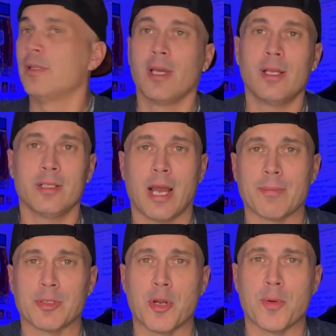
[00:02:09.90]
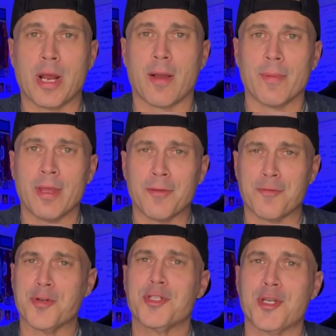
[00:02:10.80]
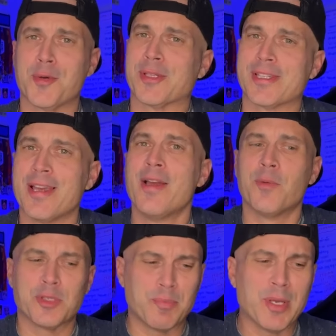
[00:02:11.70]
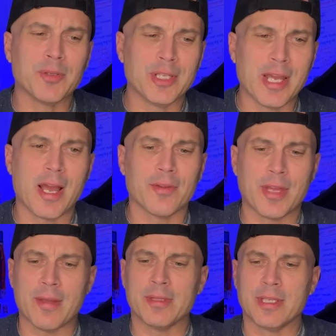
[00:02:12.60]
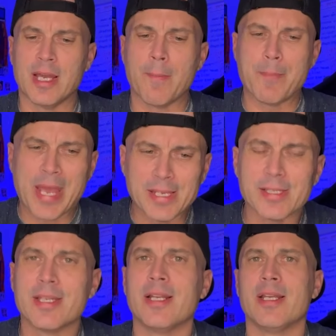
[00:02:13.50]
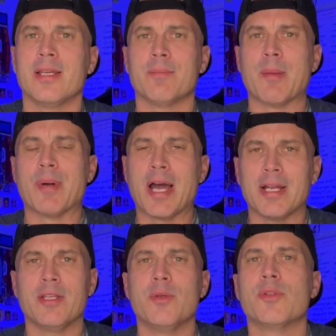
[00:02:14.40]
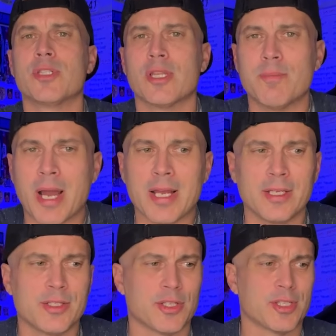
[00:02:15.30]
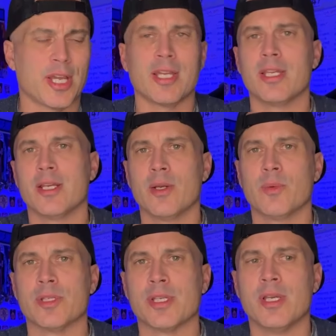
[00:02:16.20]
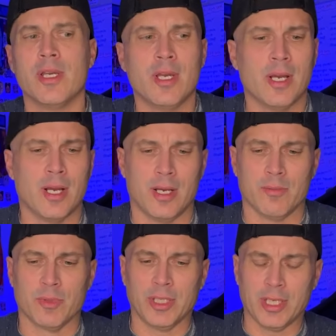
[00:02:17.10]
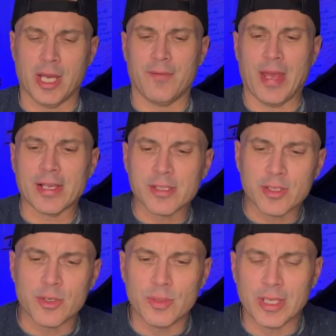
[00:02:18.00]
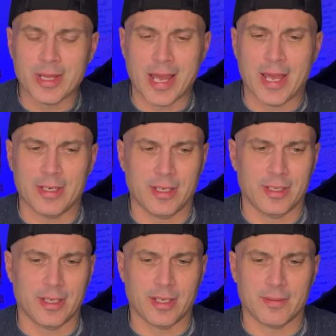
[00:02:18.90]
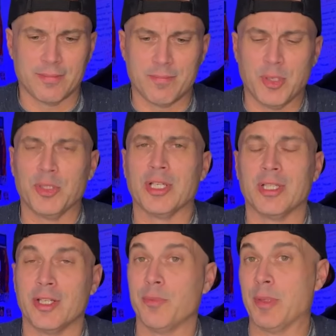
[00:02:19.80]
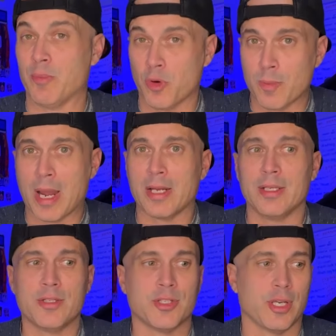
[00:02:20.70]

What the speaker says: Helicopter going out. First year was building out that the kind of base, getting my body used to the mileage, and second year was really kind of executing that and building a little bit more mileage